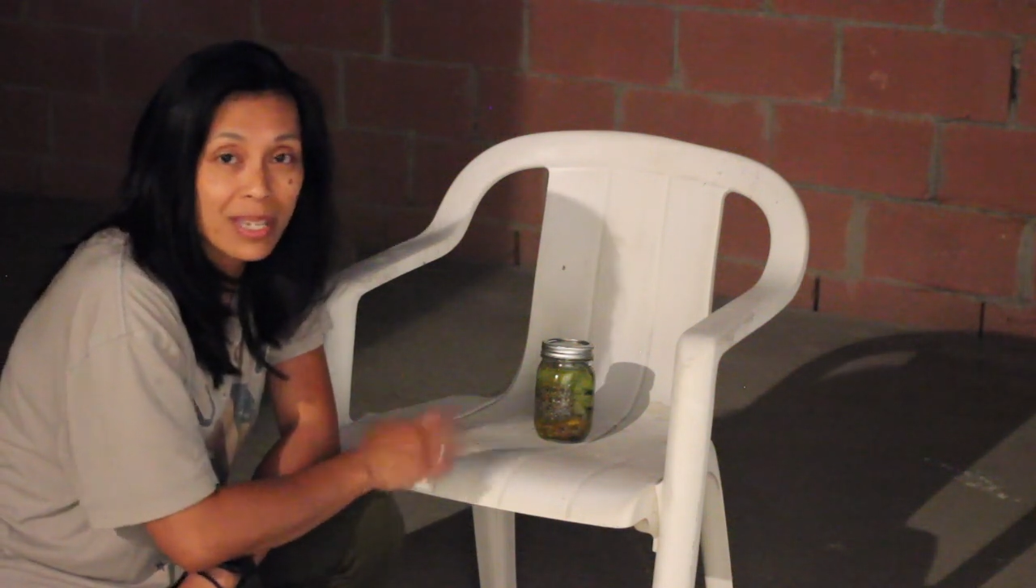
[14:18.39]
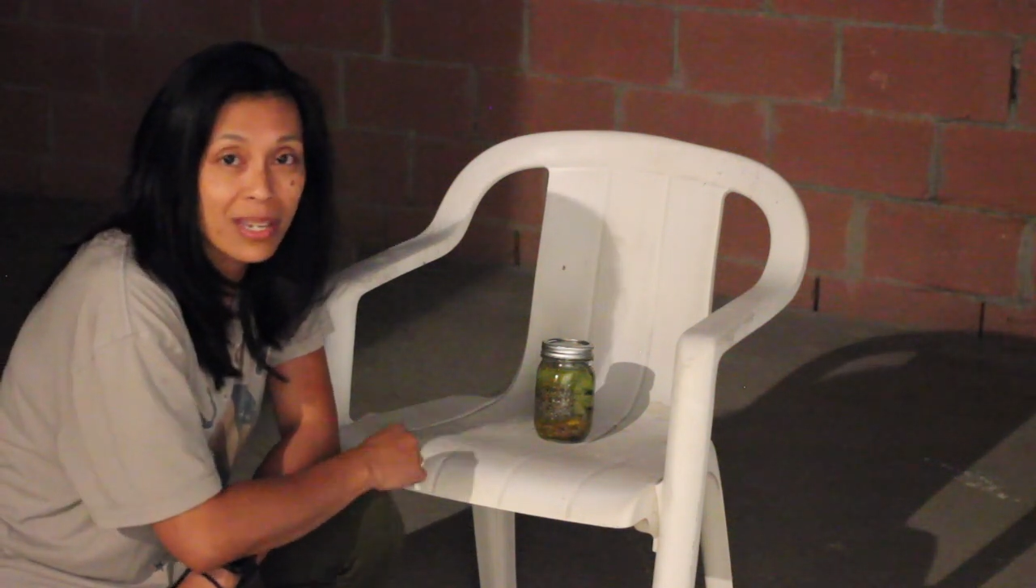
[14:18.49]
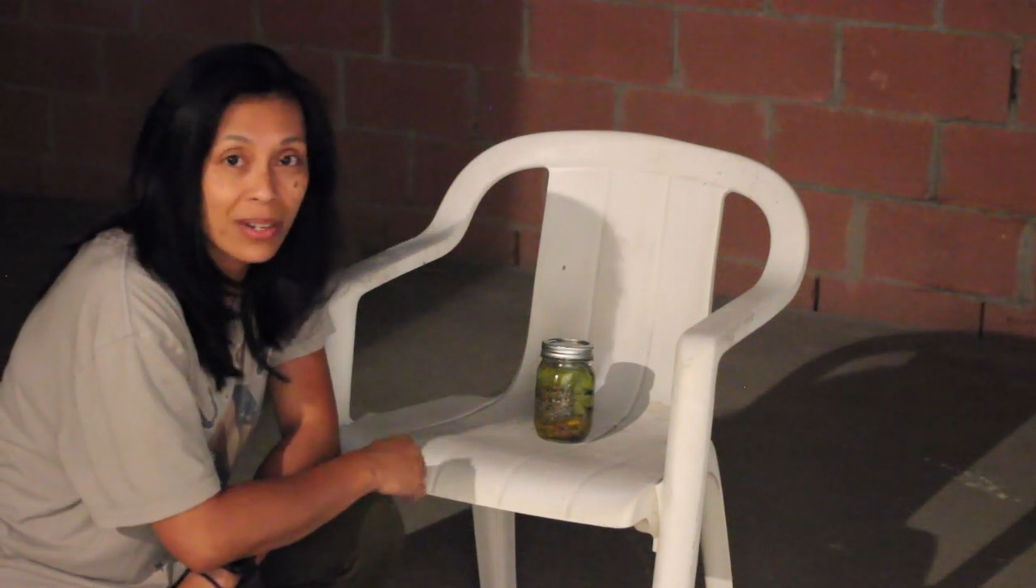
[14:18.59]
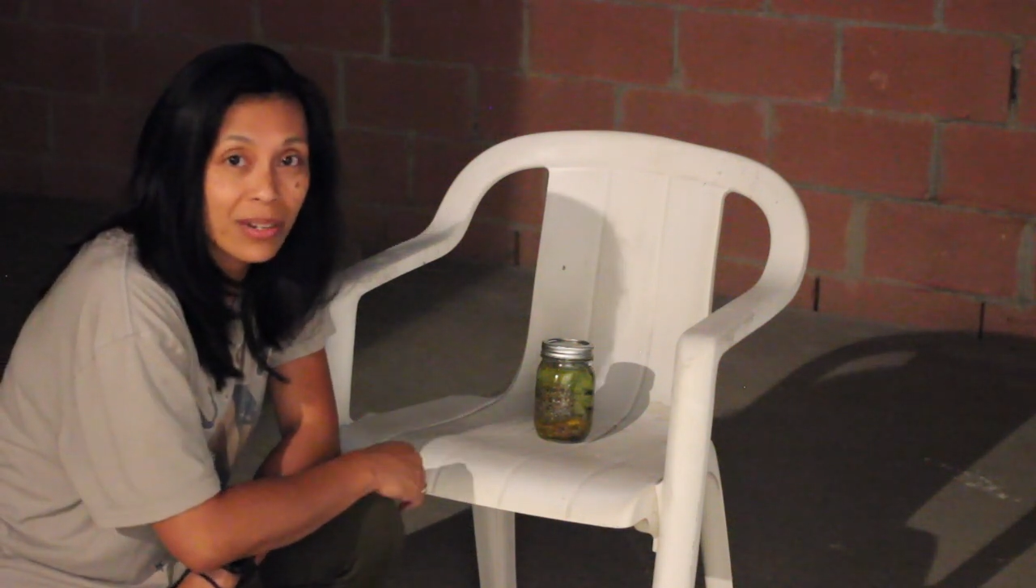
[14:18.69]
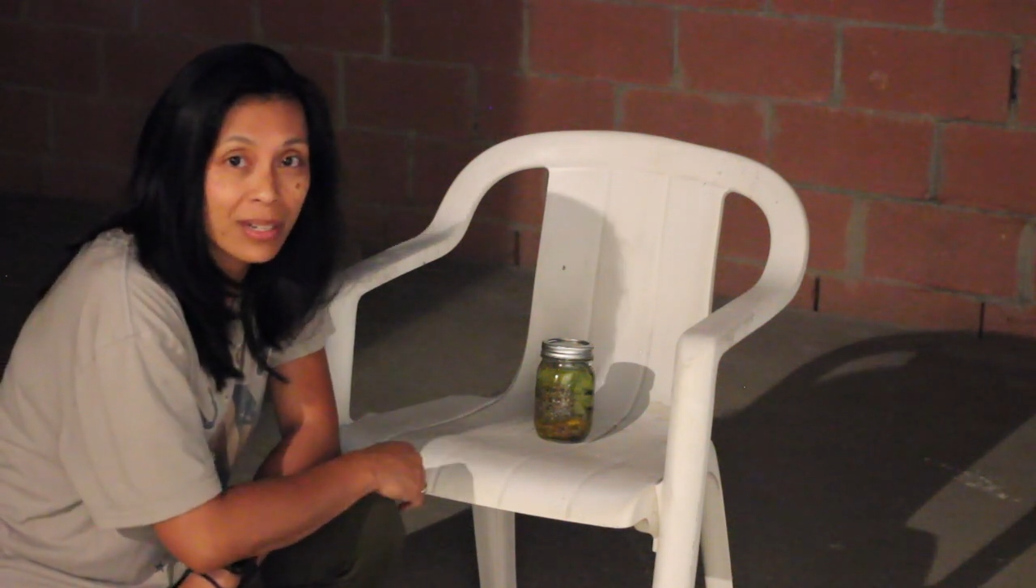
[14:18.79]

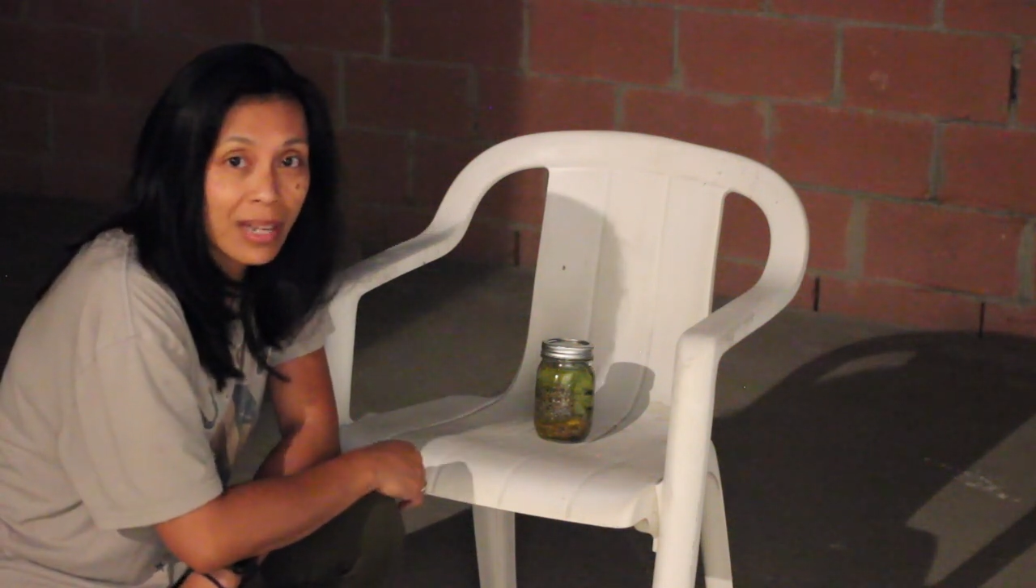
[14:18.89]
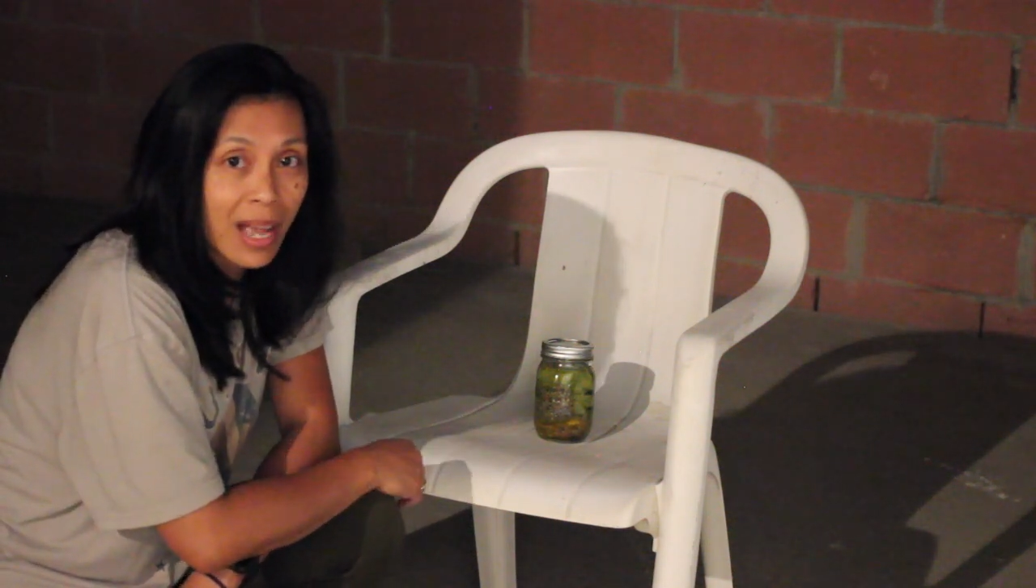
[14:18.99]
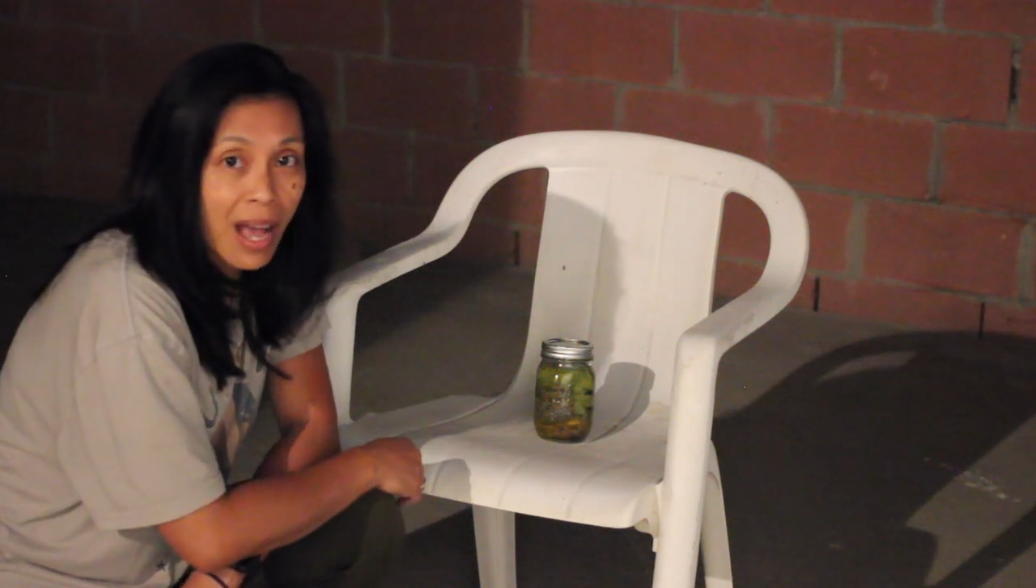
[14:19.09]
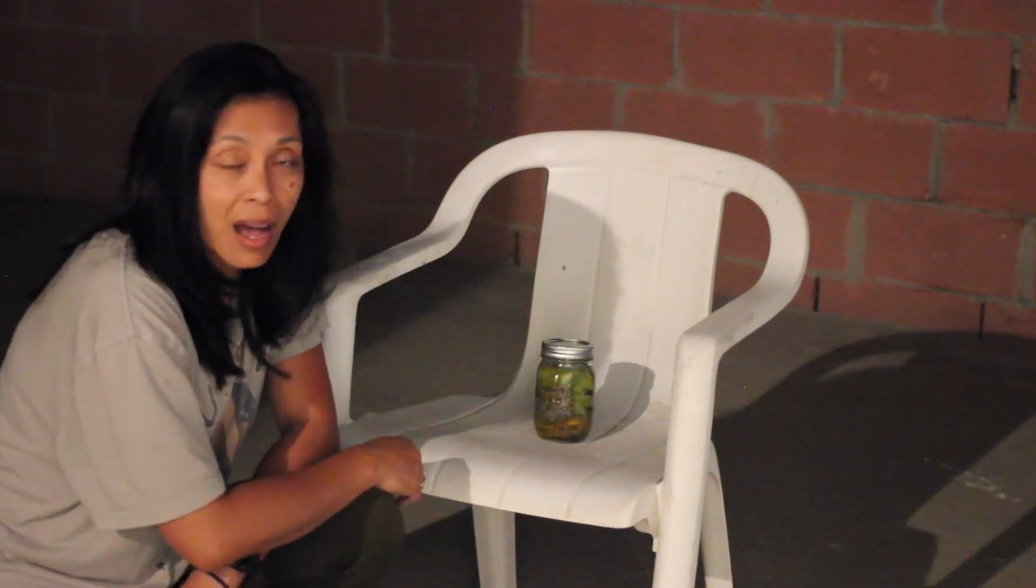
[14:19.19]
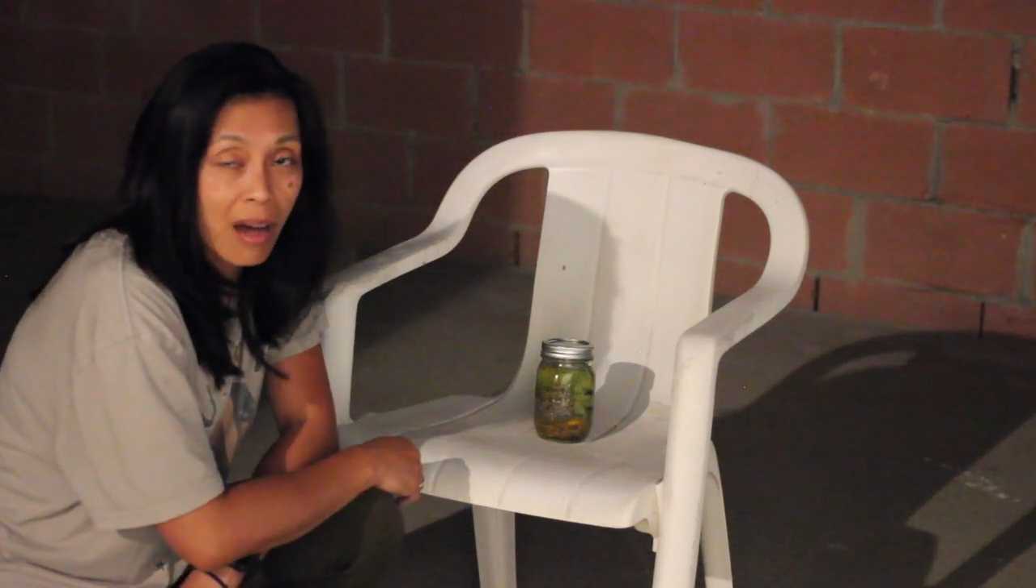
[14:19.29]
here,
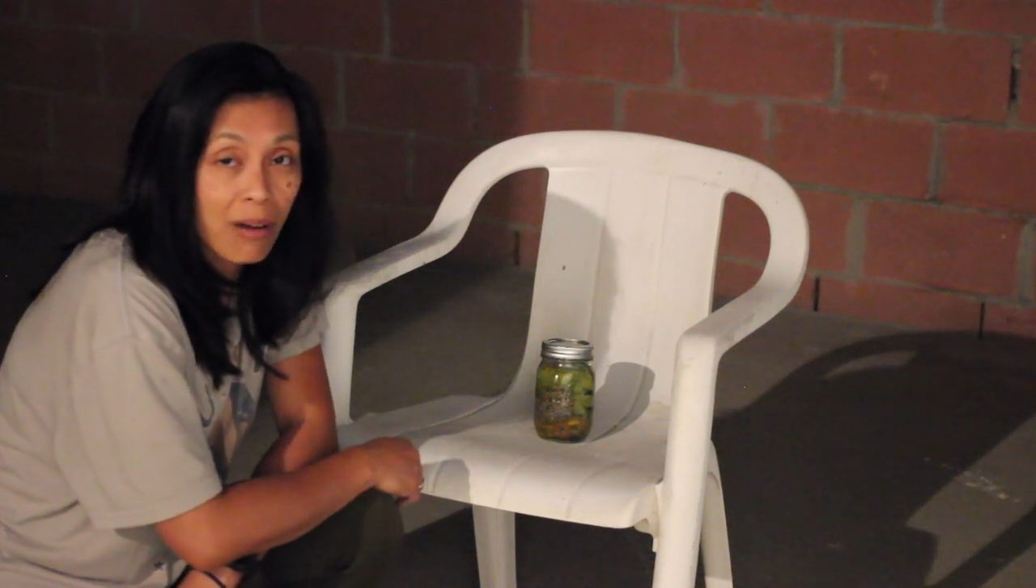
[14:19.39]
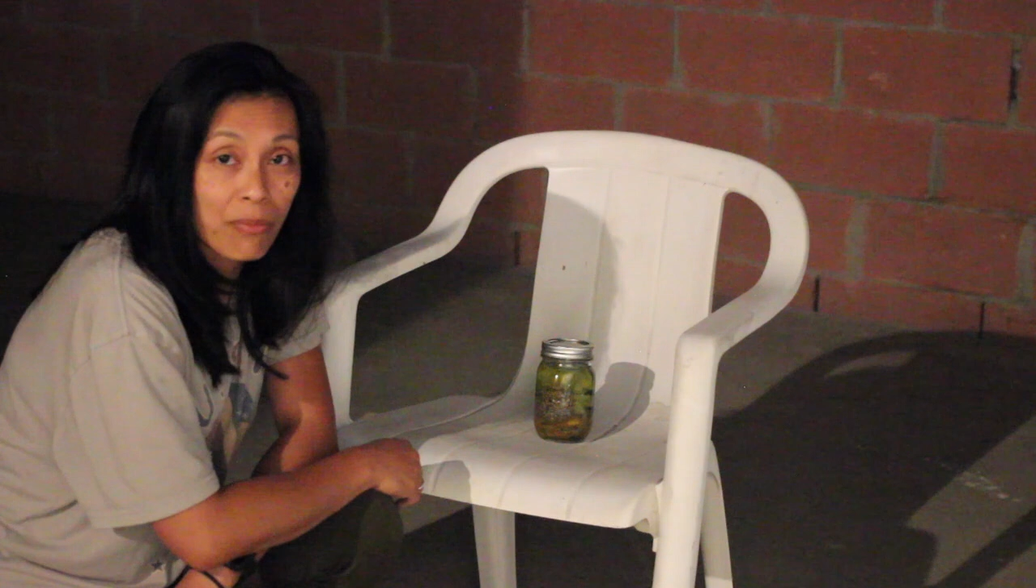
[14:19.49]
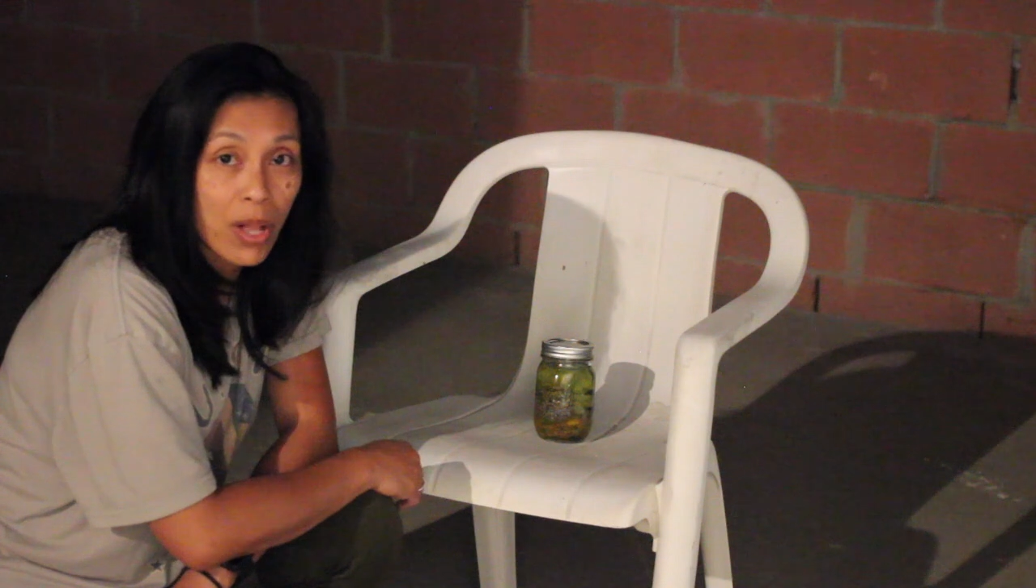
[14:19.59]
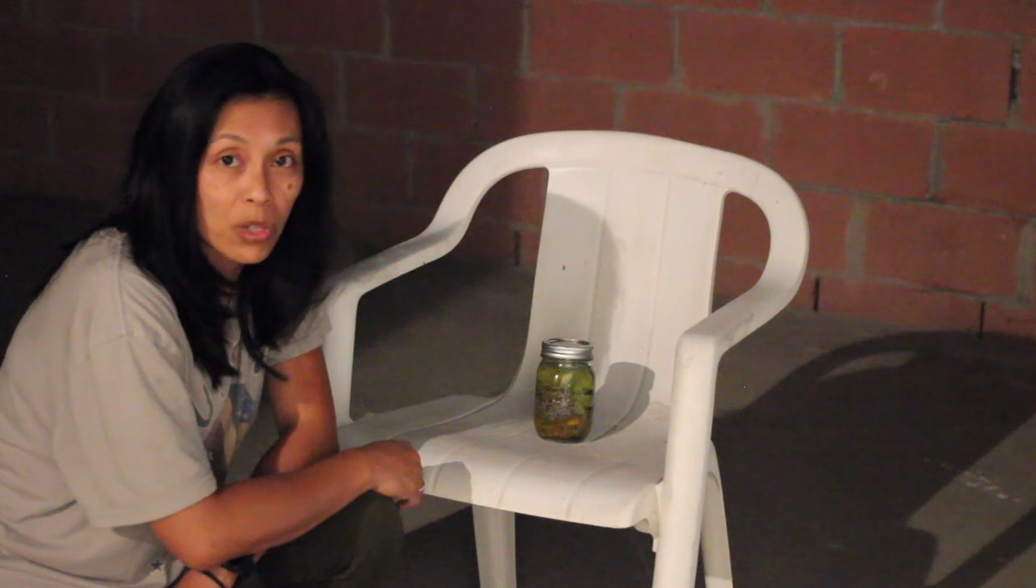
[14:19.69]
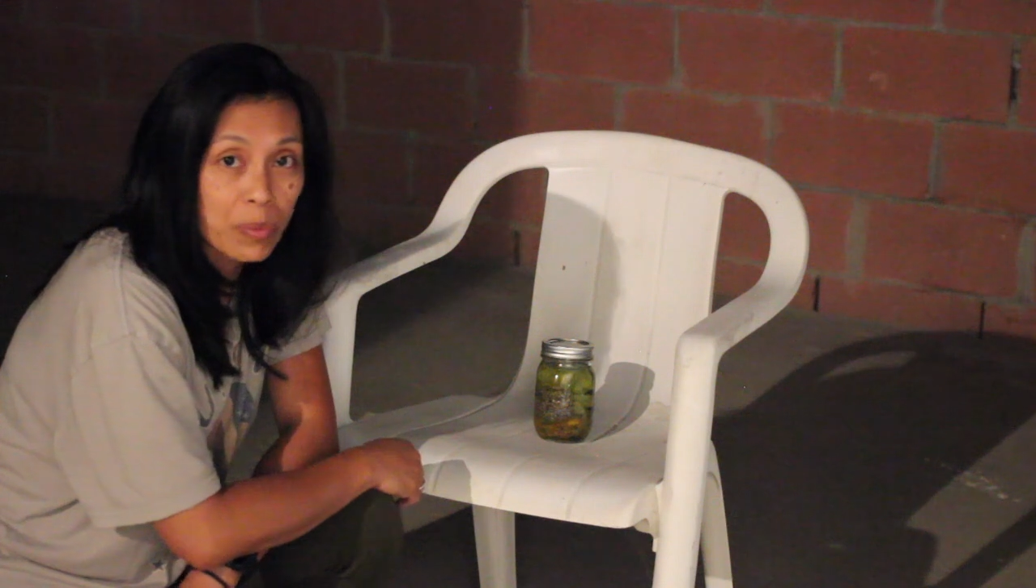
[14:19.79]

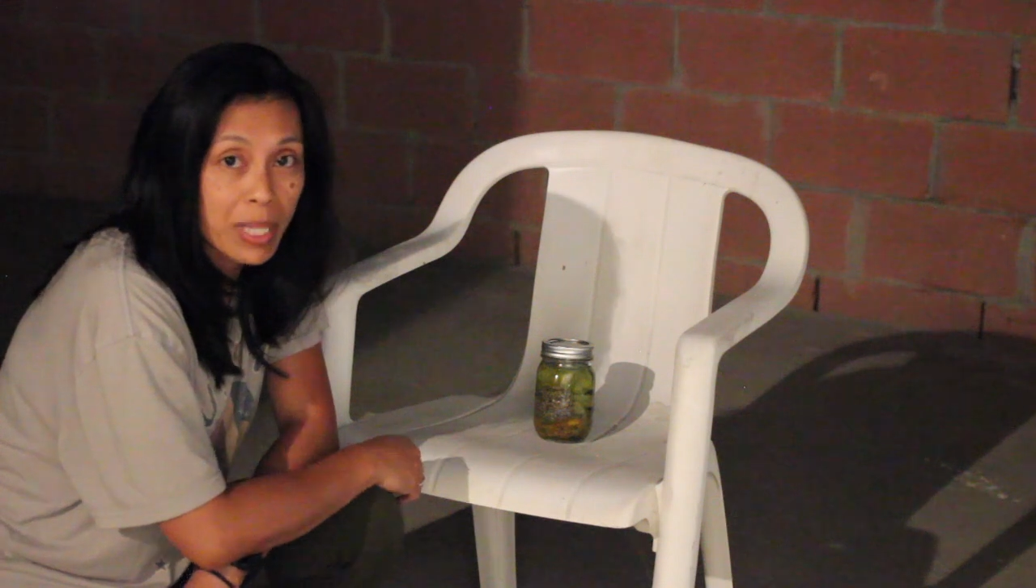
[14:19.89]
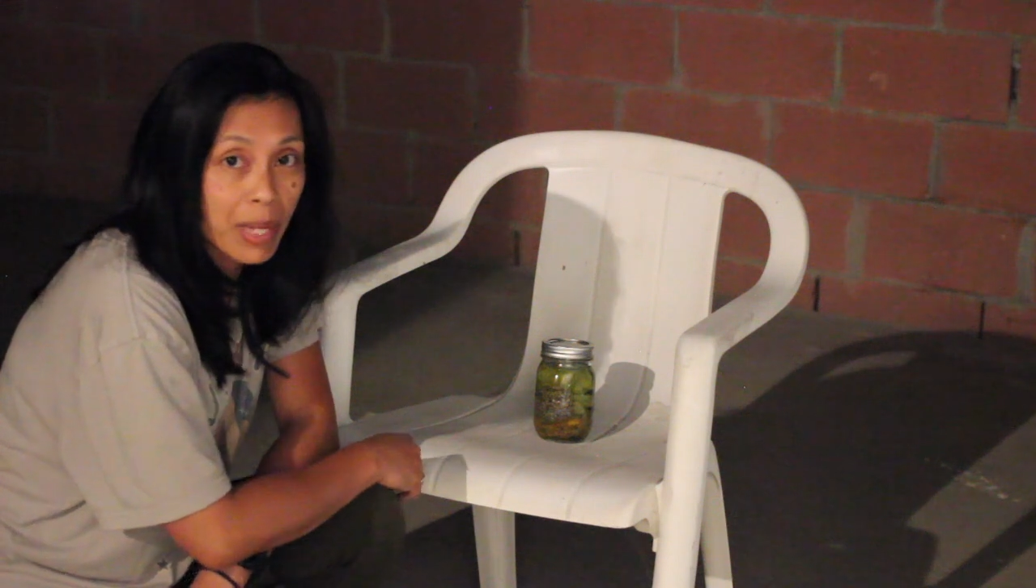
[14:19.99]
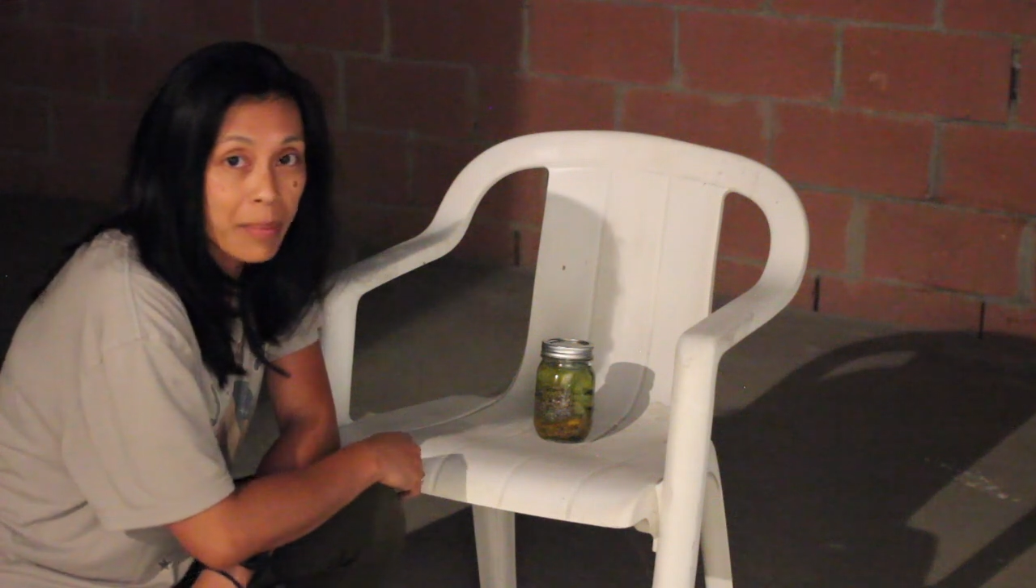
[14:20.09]
follow me.